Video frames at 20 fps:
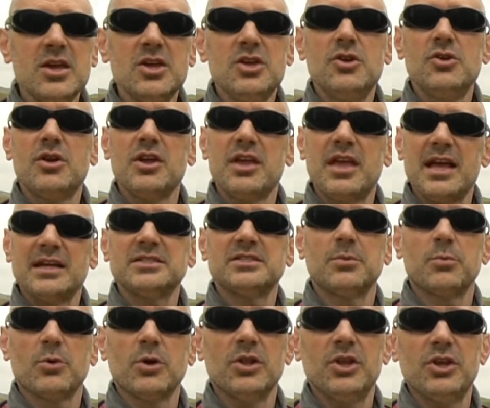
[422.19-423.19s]
you can get
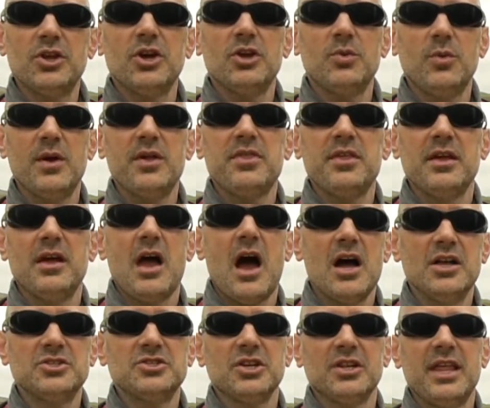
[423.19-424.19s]
some really good width
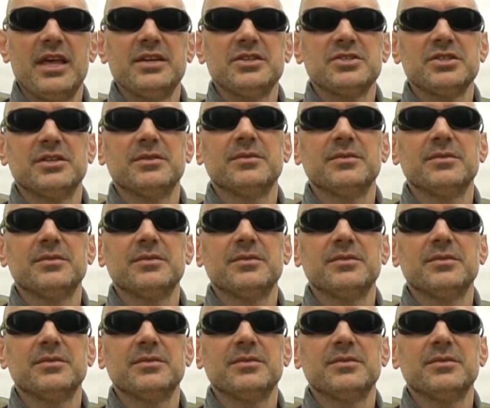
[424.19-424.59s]
undulation.